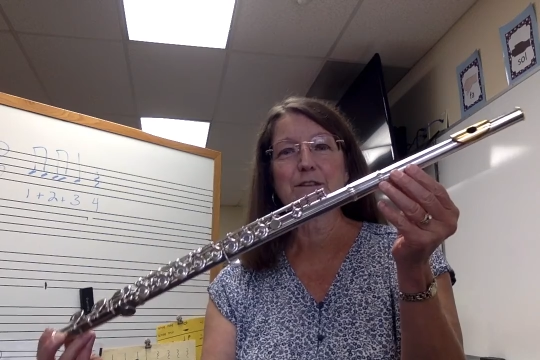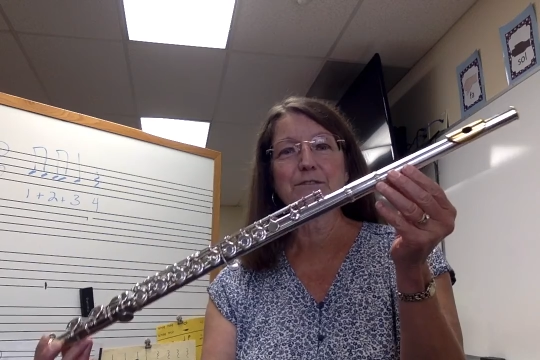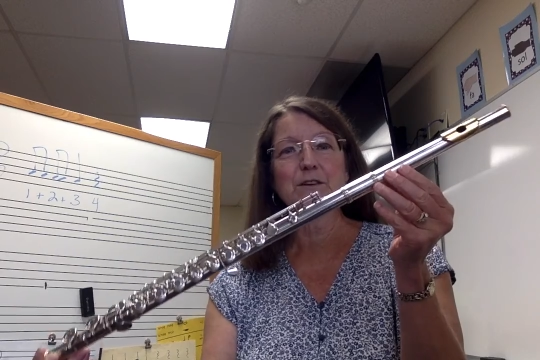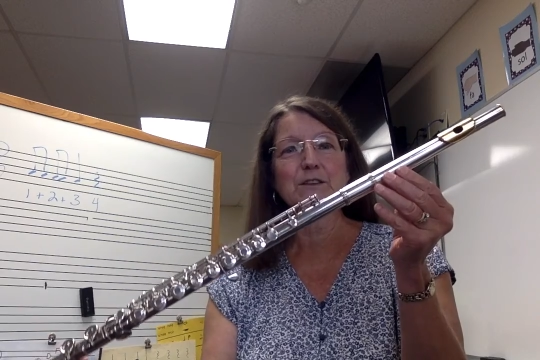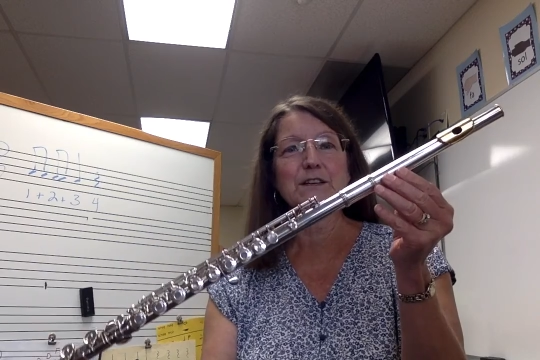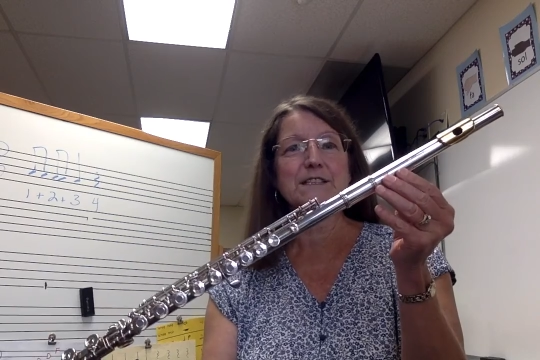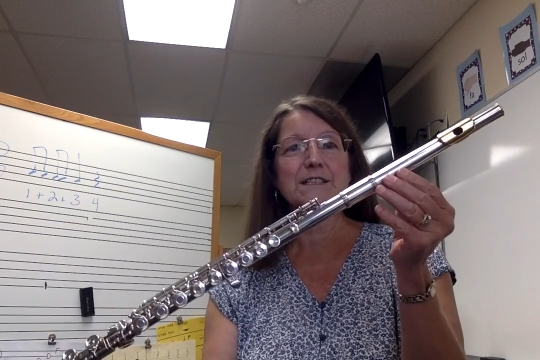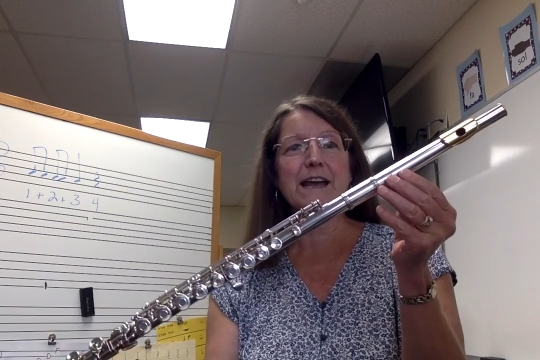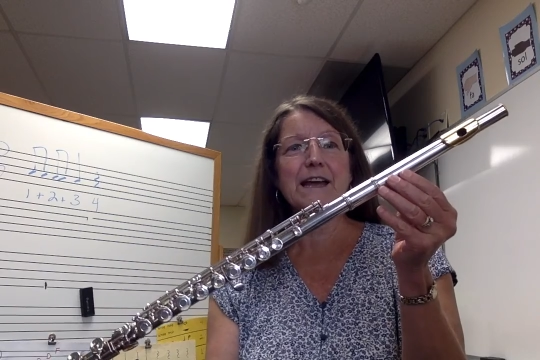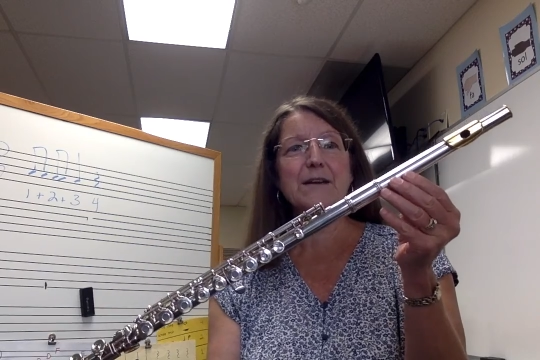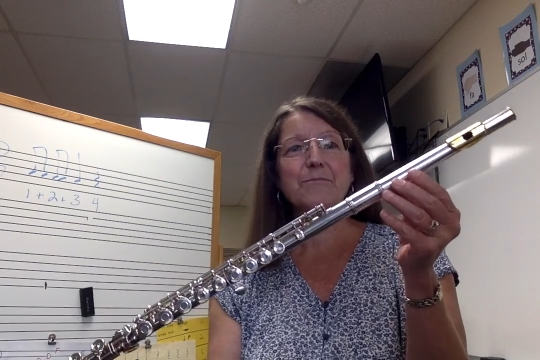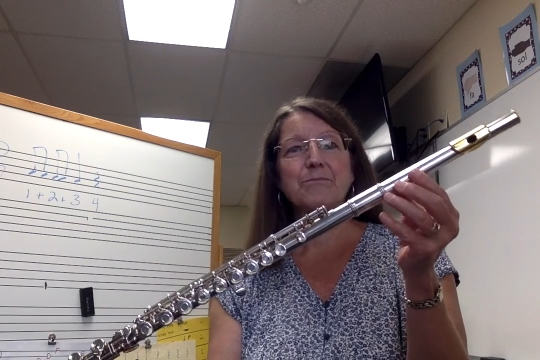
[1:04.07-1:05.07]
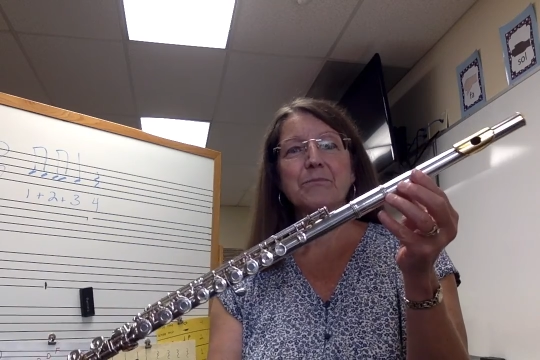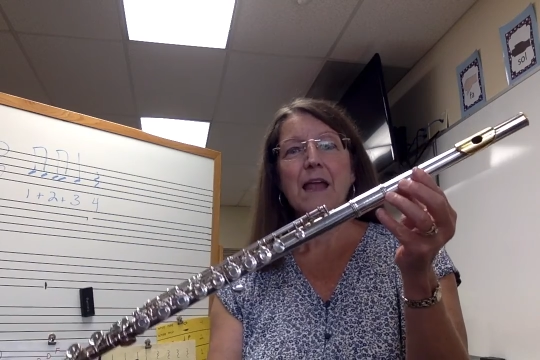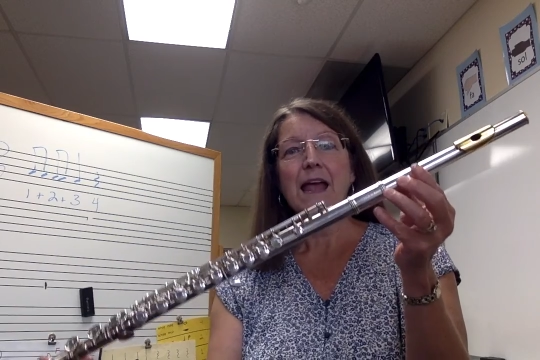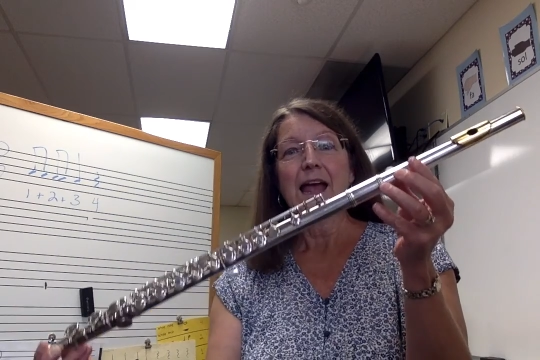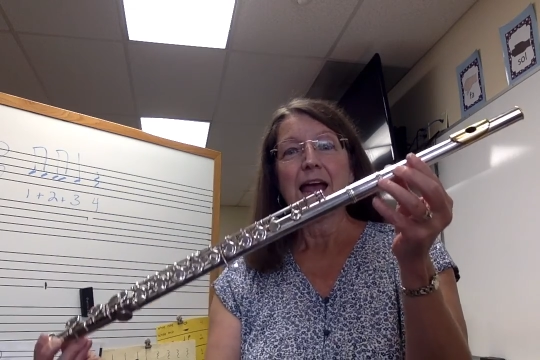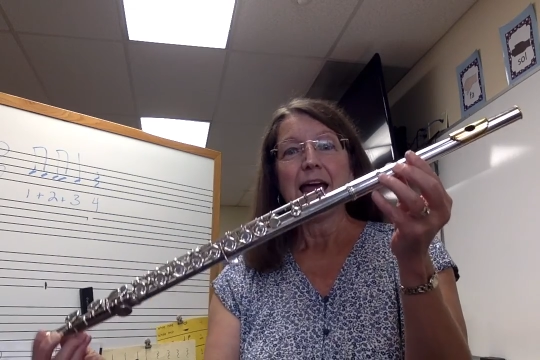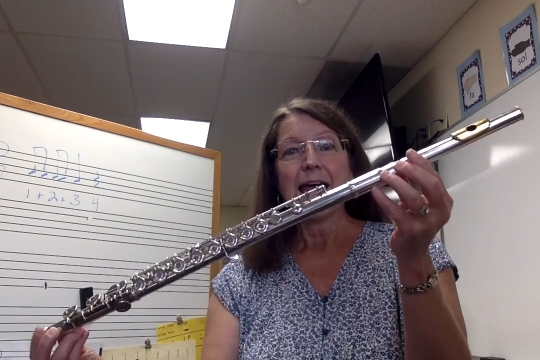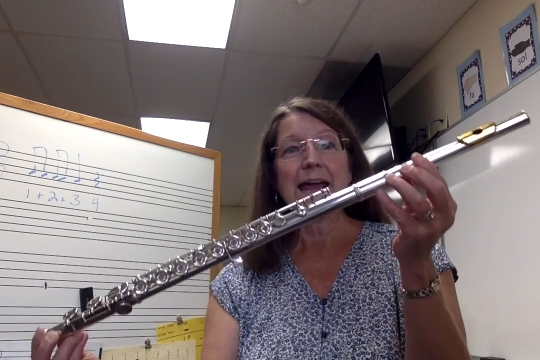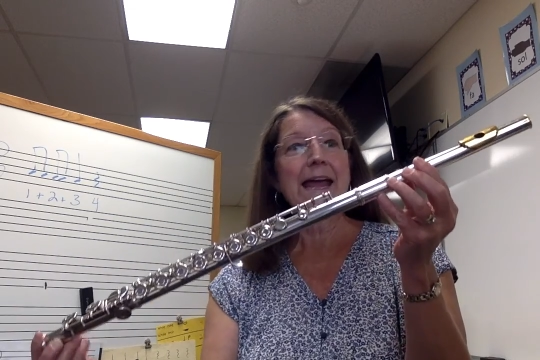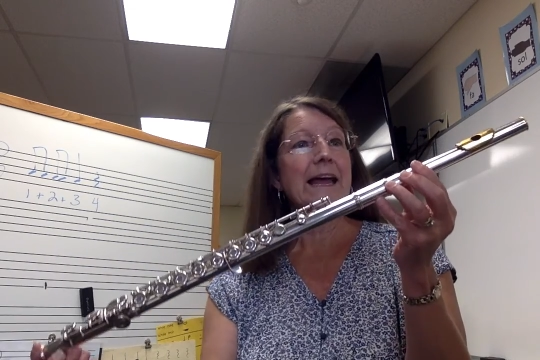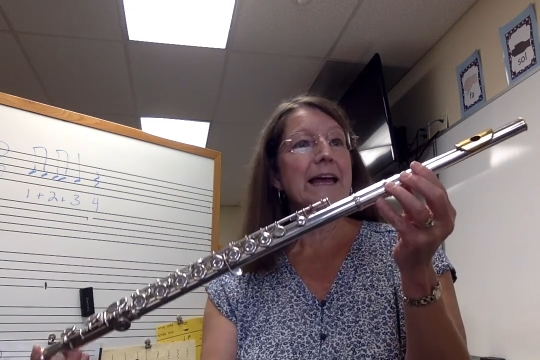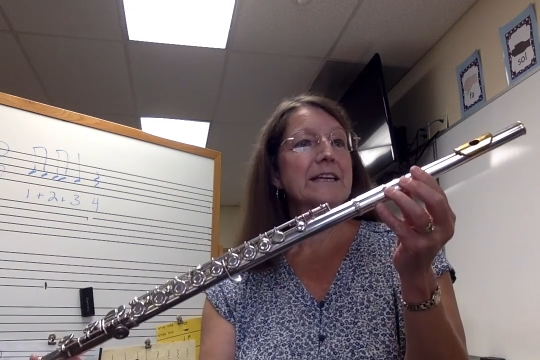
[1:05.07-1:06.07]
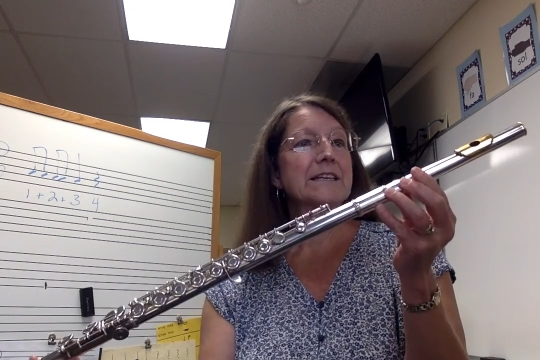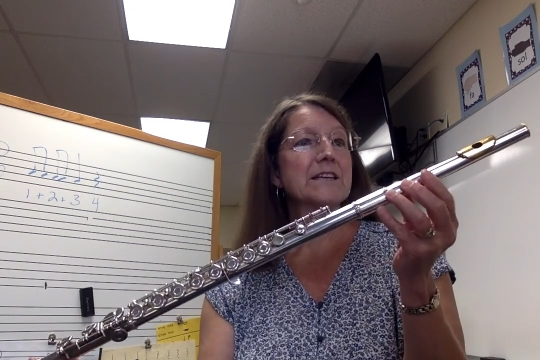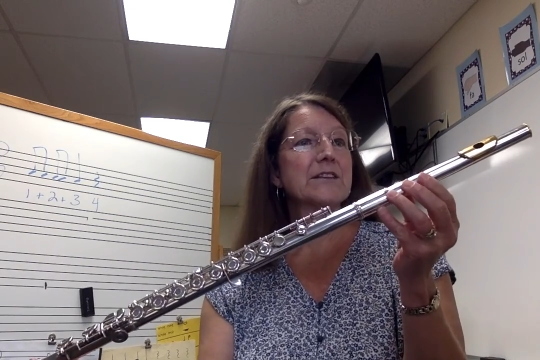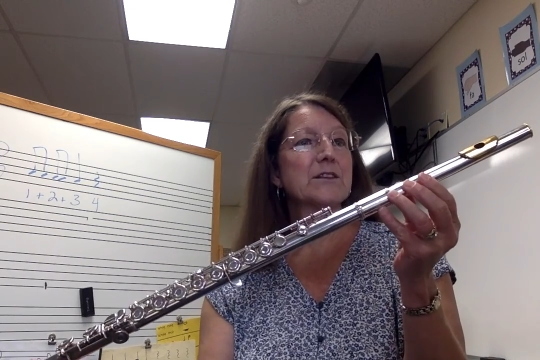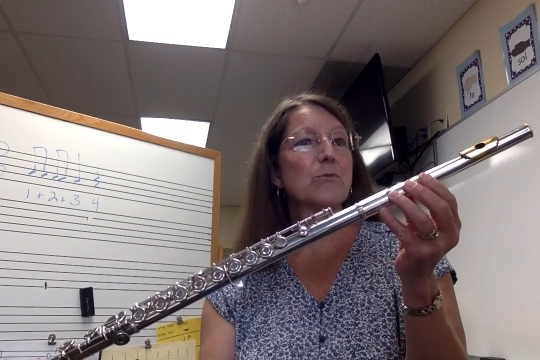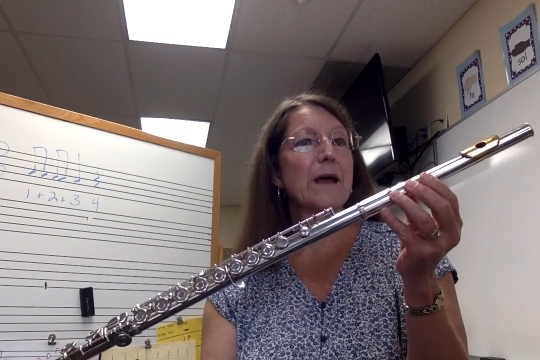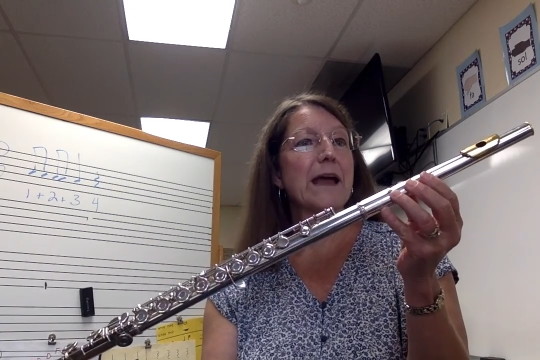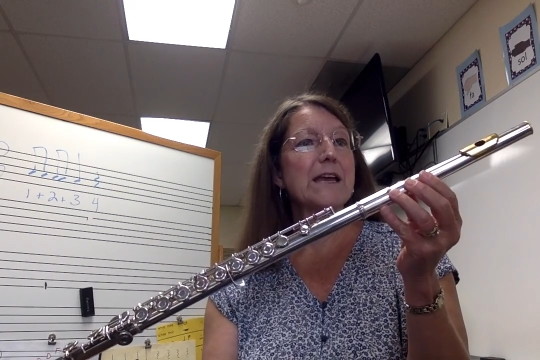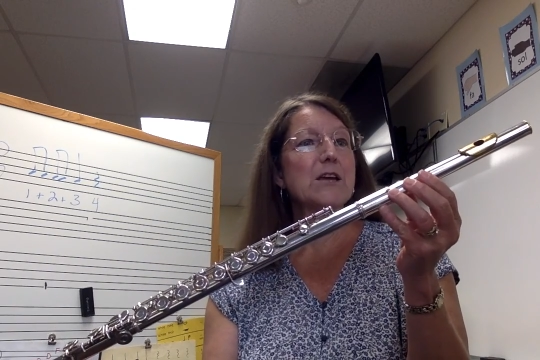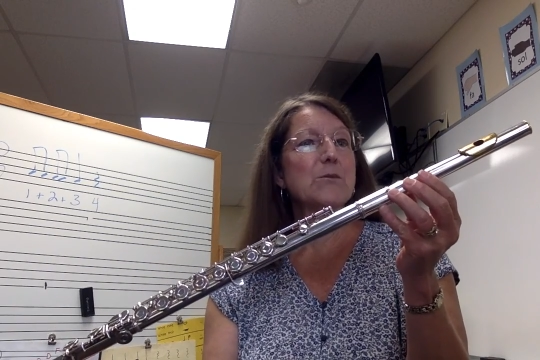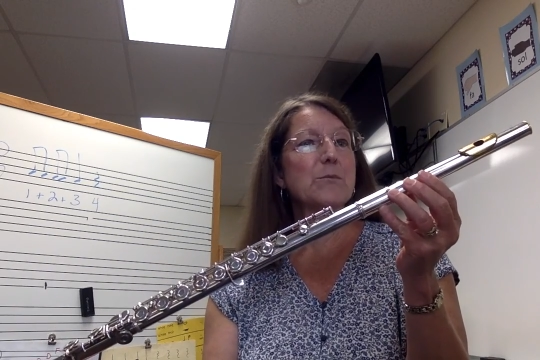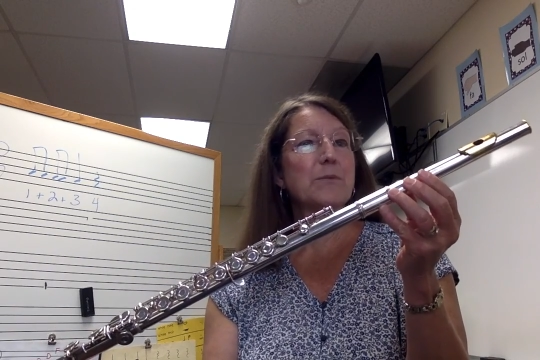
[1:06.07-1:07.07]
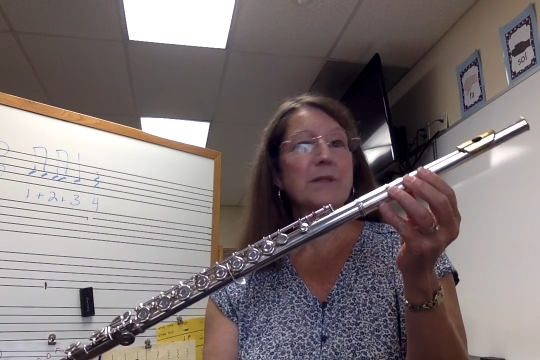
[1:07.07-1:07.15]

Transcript: a flute looks like. And the way you